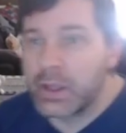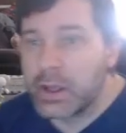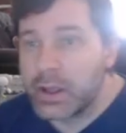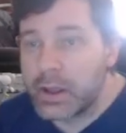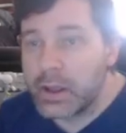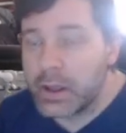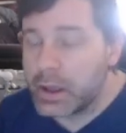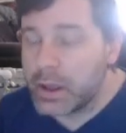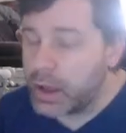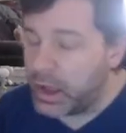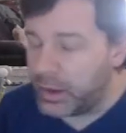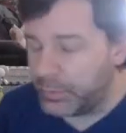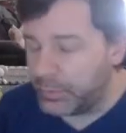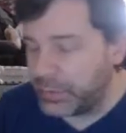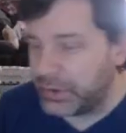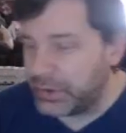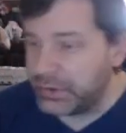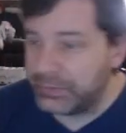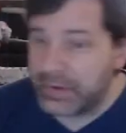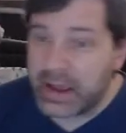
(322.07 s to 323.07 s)
But the
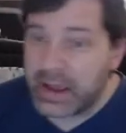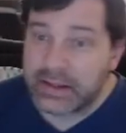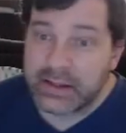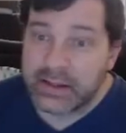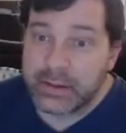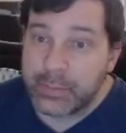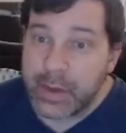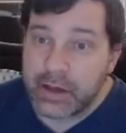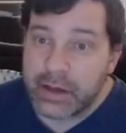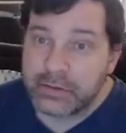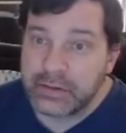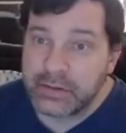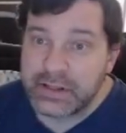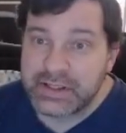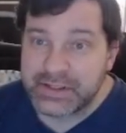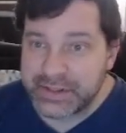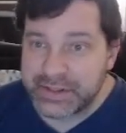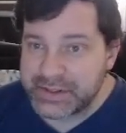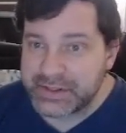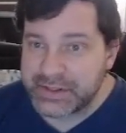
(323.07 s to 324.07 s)
fact of the matter is,
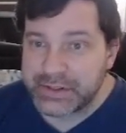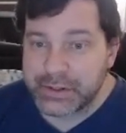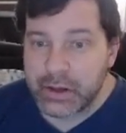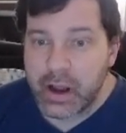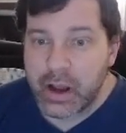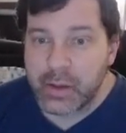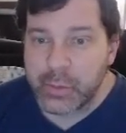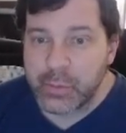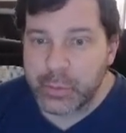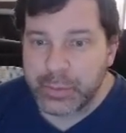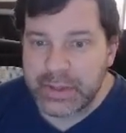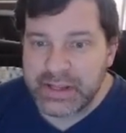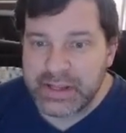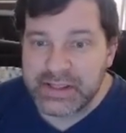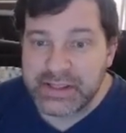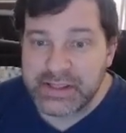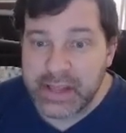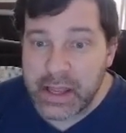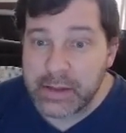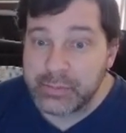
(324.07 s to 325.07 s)
this is a combo piece,
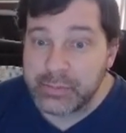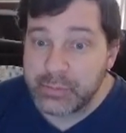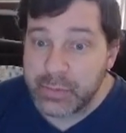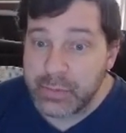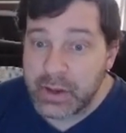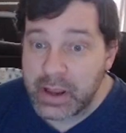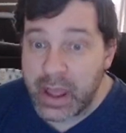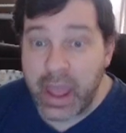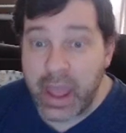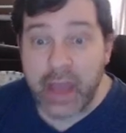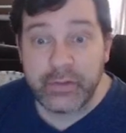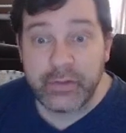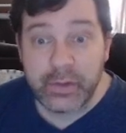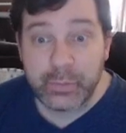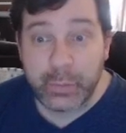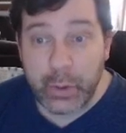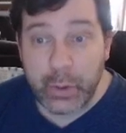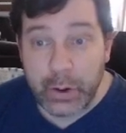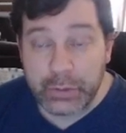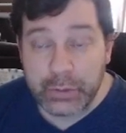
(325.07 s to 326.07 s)
and having
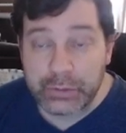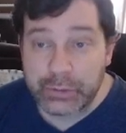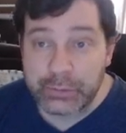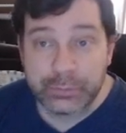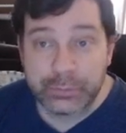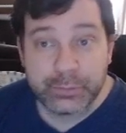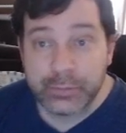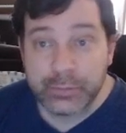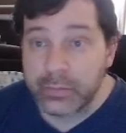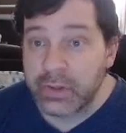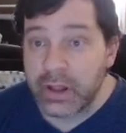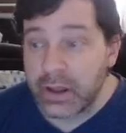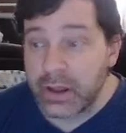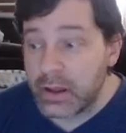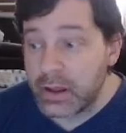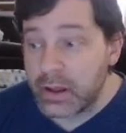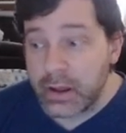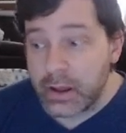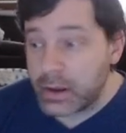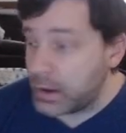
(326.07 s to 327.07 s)
partner,
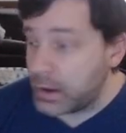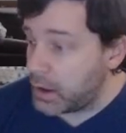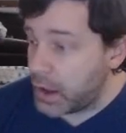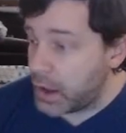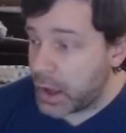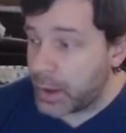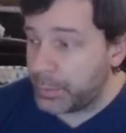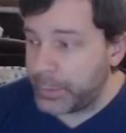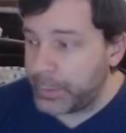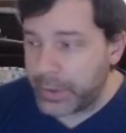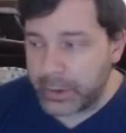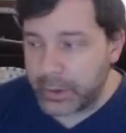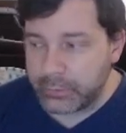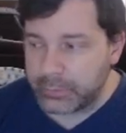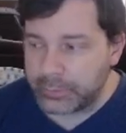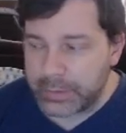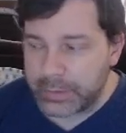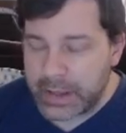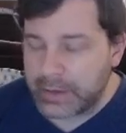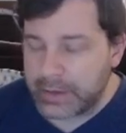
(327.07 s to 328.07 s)
pair it with
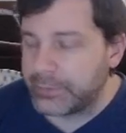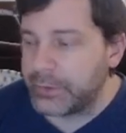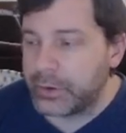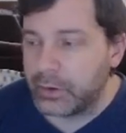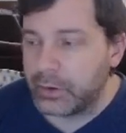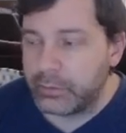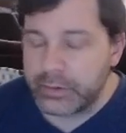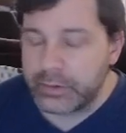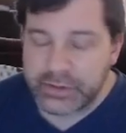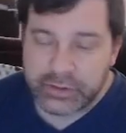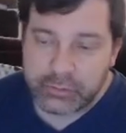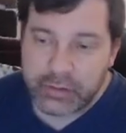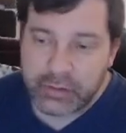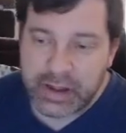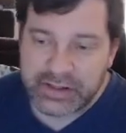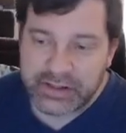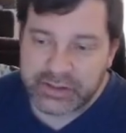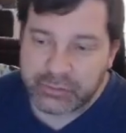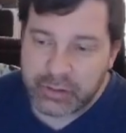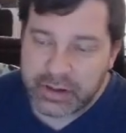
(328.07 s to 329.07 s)
Blackbeard aristocrat
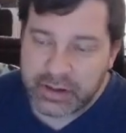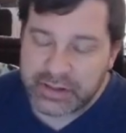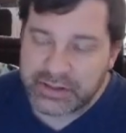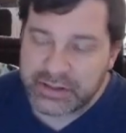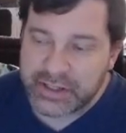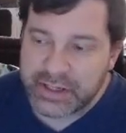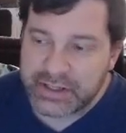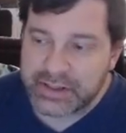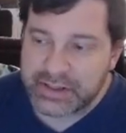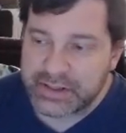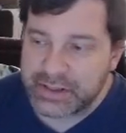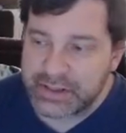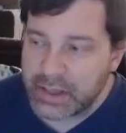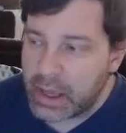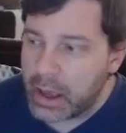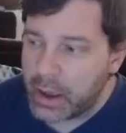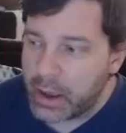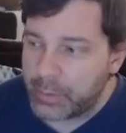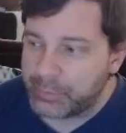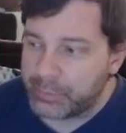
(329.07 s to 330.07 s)
strategies,
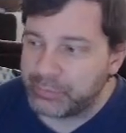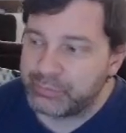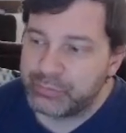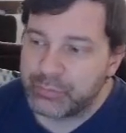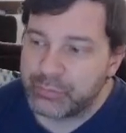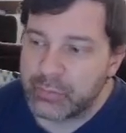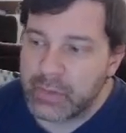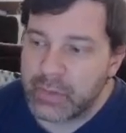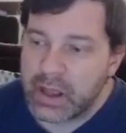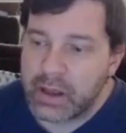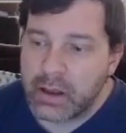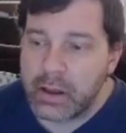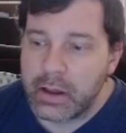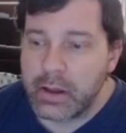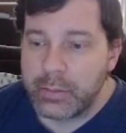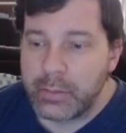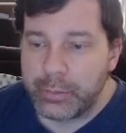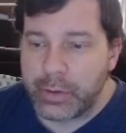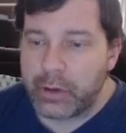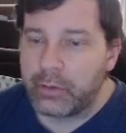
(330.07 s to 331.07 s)

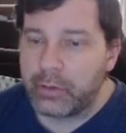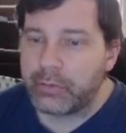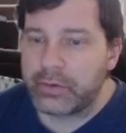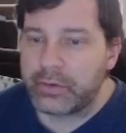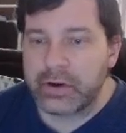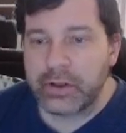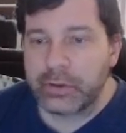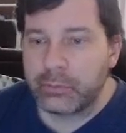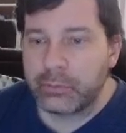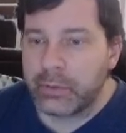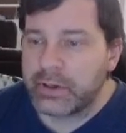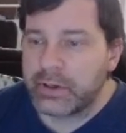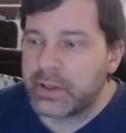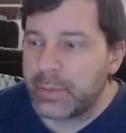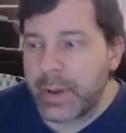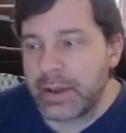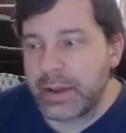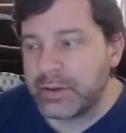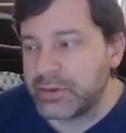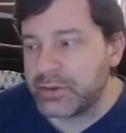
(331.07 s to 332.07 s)
pair it with another red
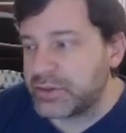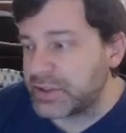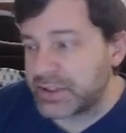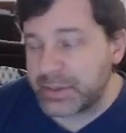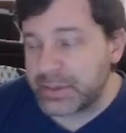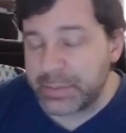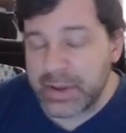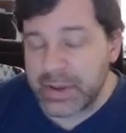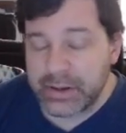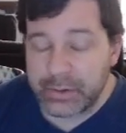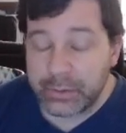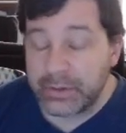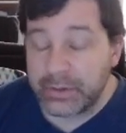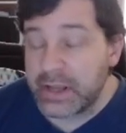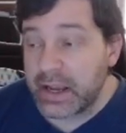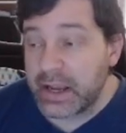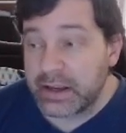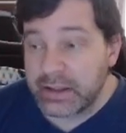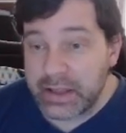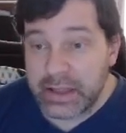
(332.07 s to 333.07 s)
commander just to make your deck
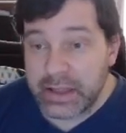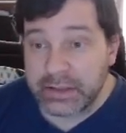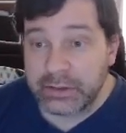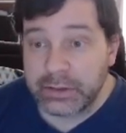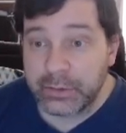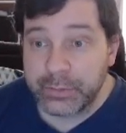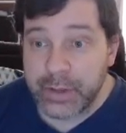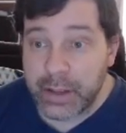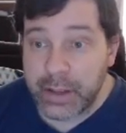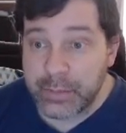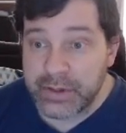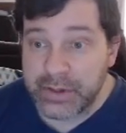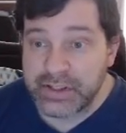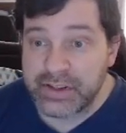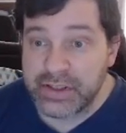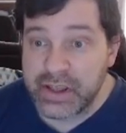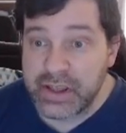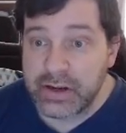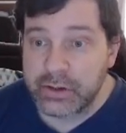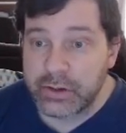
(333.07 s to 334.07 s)
that much
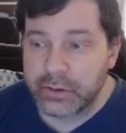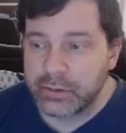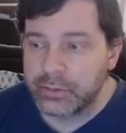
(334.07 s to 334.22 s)
thinner.